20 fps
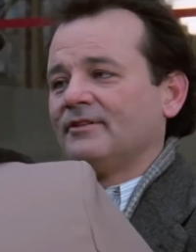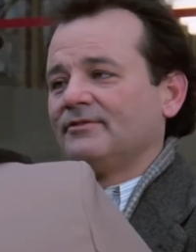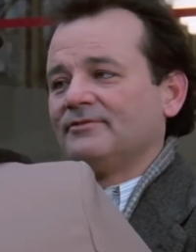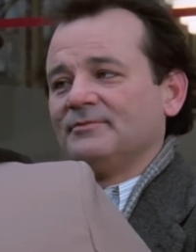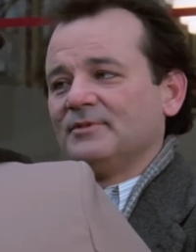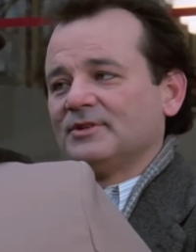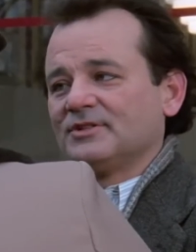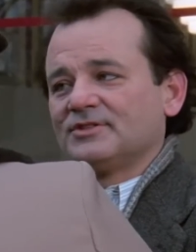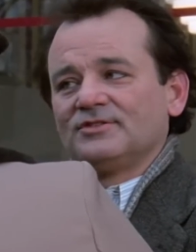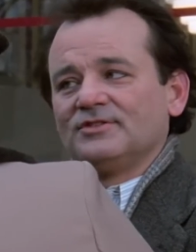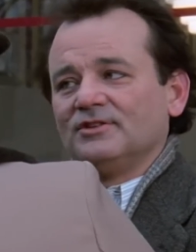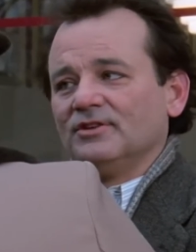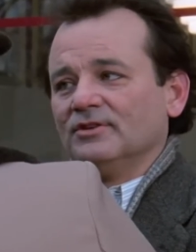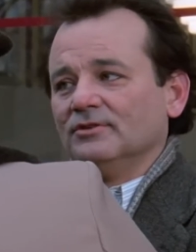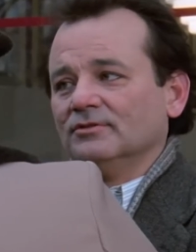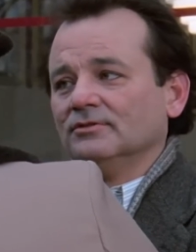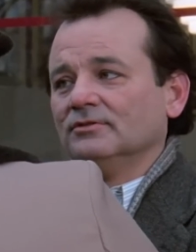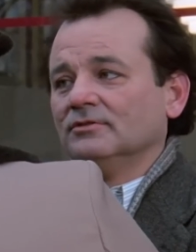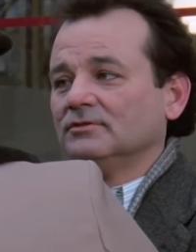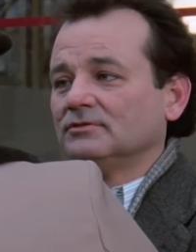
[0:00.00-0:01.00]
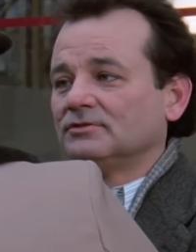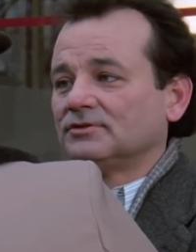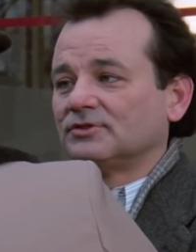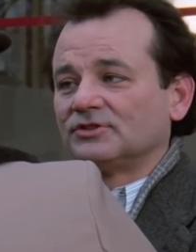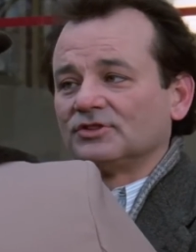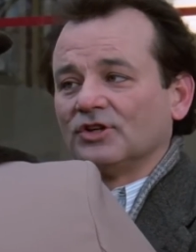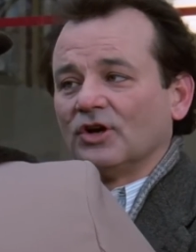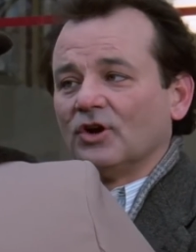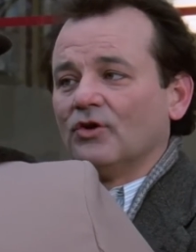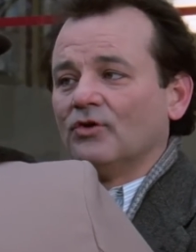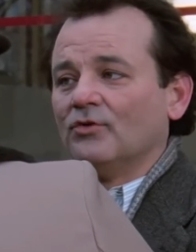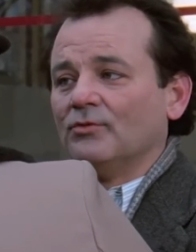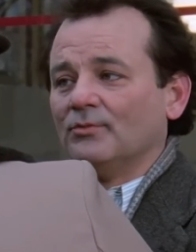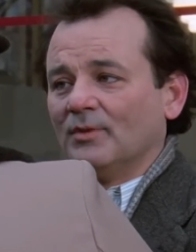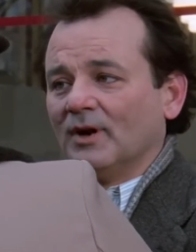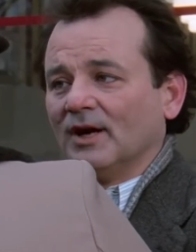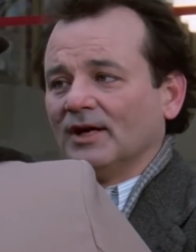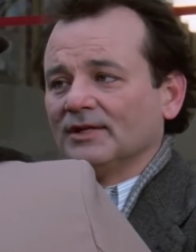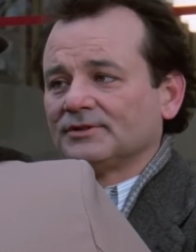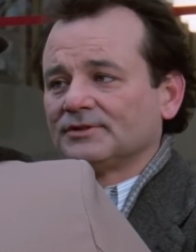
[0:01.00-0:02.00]
I have missed you so
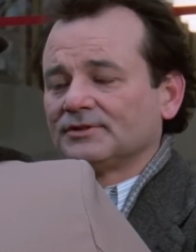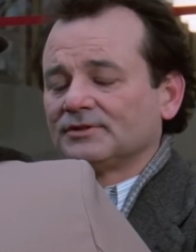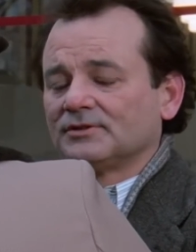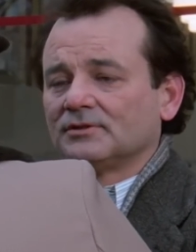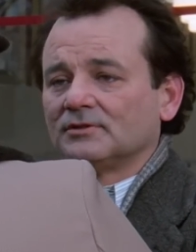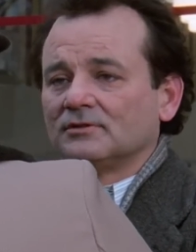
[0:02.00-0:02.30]
much.